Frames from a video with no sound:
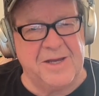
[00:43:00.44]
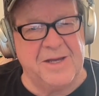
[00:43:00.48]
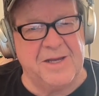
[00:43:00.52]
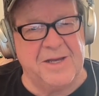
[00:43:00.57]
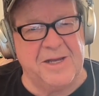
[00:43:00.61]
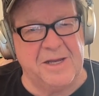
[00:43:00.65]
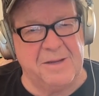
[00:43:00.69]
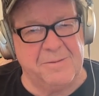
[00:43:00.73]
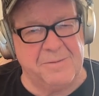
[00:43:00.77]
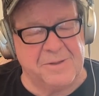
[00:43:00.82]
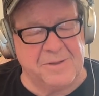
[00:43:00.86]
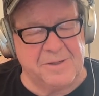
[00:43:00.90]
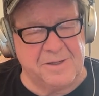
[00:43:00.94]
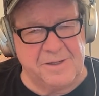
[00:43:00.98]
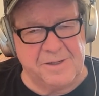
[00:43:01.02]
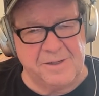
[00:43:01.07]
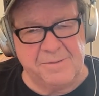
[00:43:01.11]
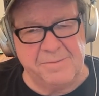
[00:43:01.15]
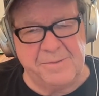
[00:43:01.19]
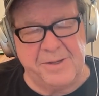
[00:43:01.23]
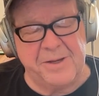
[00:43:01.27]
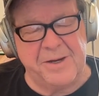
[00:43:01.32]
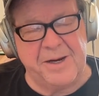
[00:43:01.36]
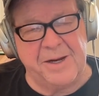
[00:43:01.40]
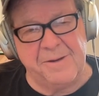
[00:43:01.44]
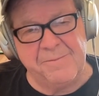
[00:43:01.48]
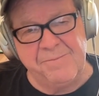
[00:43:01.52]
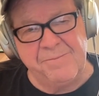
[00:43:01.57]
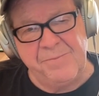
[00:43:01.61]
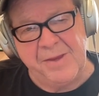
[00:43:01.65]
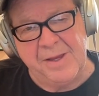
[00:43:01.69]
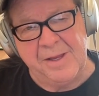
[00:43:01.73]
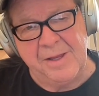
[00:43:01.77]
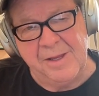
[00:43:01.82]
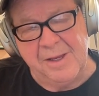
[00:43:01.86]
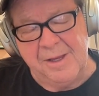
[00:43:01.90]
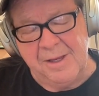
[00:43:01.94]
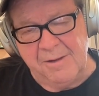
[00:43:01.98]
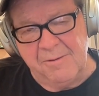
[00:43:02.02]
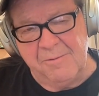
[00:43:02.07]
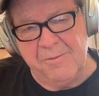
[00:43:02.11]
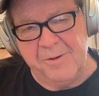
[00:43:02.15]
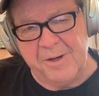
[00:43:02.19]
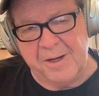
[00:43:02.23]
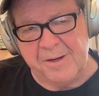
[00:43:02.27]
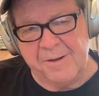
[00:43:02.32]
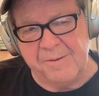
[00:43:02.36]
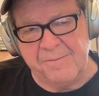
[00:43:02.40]
came along about how,
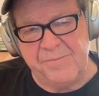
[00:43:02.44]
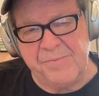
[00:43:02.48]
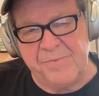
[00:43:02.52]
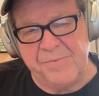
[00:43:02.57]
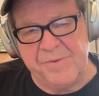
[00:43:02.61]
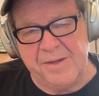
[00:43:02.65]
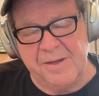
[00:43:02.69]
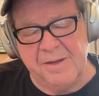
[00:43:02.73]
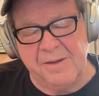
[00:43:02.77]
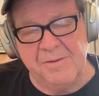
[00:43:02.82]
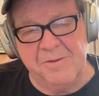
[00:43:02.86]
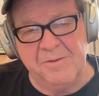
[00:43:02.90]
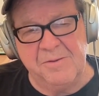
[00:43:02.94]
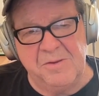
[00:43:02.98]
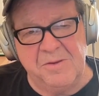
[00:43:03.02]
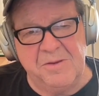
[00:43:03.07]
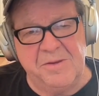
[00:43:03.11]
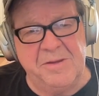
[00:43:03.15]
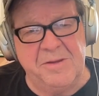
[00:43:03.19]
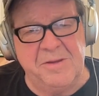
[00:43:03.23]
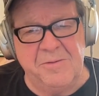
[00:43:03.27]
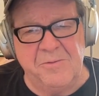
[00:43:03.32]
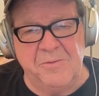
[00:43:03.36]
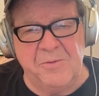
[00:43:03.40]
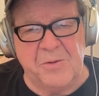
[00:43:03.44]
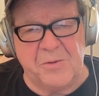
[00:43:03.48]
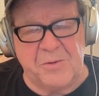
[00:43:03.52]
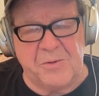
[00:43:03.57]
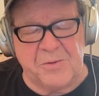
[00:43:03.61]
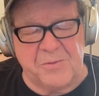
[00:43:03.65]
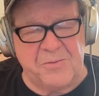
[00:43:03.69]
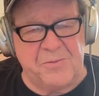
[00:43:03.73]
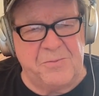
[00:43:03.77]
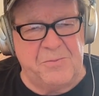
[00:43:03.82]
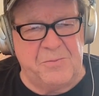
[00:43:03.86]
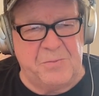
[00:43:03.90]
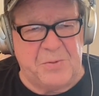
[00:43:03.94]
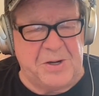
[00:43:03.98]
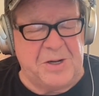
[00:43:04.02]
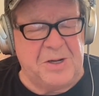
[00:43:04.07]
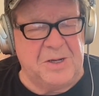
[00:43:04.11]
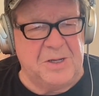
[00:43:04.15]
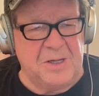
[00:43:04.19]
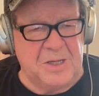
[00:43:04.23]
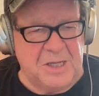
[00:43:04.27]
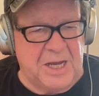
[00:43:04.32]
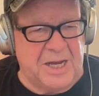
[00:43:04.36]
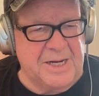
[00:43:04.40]
well, we were pretty
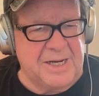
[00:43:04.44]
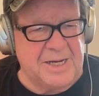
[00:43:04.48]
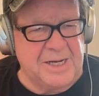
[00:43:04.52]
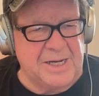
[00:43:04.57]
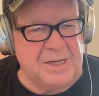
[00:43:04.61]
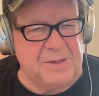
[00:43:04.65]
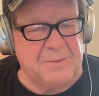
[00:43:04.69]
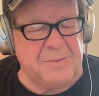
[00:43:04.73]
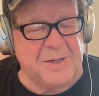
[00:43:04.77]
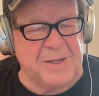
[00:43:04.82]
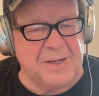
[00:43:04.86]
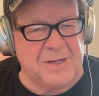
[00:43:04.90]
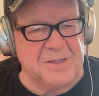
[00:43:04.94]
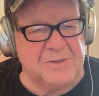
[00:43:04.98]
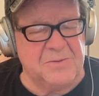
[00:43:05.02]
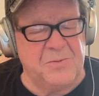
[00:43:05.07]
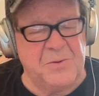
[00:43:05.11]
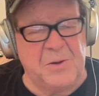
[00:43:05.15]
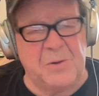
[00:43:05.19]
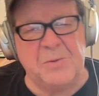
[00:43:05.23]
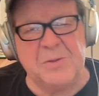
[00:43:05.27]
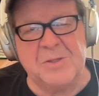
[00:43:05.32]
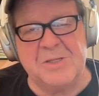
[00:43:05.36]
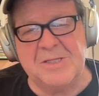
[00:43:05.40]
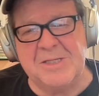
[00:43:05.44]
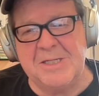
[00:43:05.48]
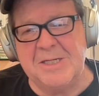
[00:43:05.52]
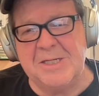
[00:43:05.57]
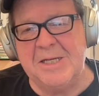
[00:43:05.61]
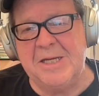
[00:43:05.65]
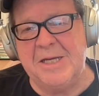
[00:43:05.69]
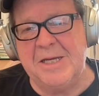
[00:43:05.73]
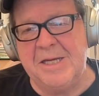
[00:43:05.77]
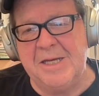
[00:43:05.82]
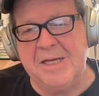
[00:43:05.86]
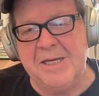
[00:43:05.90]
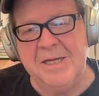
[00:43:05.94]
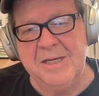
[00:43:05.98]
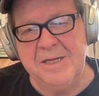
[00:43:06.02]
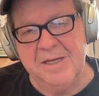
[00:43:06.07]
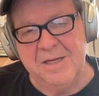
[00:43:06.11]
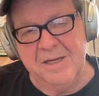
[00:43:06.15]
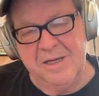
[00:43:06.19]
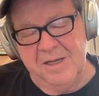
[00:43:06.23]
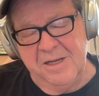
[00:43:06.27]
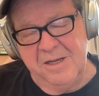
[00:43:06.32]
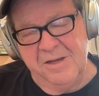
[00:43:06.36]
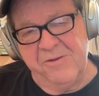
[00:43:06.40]
lucky because we would see
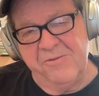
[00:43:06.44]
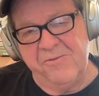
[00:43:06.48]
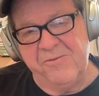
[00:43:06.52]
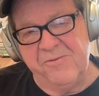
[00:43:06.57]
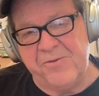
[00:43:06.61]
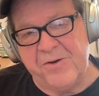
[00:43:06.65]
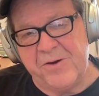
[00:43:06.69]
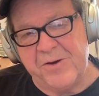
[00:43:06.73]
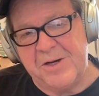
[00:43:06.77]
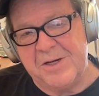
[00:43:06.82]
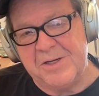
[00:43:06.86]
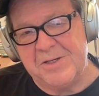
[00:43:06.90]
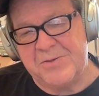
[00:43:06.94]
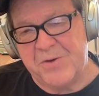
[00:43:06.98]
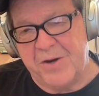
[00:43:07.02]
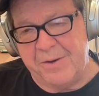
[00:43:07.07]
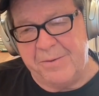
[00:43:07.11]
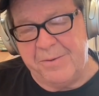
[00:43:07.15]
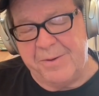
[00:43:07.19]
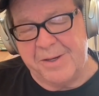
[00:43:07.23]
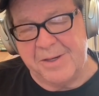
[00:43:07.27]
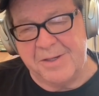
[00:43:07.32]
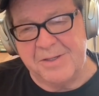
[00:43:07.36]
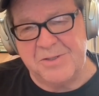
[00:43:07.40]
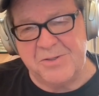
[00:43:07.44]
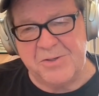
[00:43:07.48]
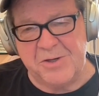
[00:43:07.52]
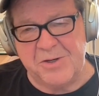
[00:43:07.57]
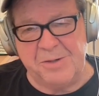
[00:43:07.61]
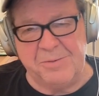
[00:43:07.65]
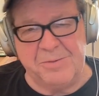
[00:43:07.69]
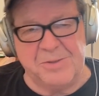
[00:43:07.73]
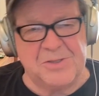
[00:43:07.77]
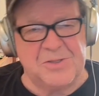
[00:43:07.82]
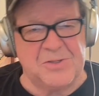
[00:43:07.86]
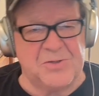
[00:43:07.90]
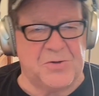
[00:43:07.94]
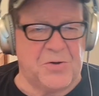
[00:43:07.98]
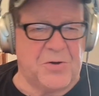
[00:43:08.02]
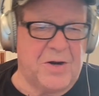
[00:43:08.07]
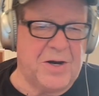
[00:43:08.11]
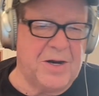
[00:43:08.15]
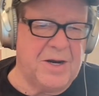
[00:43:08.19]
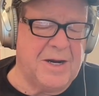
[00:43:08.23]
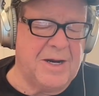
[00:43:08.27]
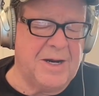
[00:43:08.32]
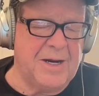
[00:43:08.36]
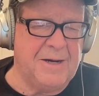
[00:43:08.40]
various right-wing extremists
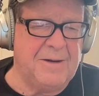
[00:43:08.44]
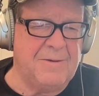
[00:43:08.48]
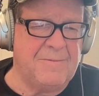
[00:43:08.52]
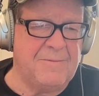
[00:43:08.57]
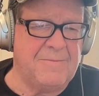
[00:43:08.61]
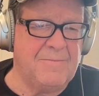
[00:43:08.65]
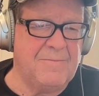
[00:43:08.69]
try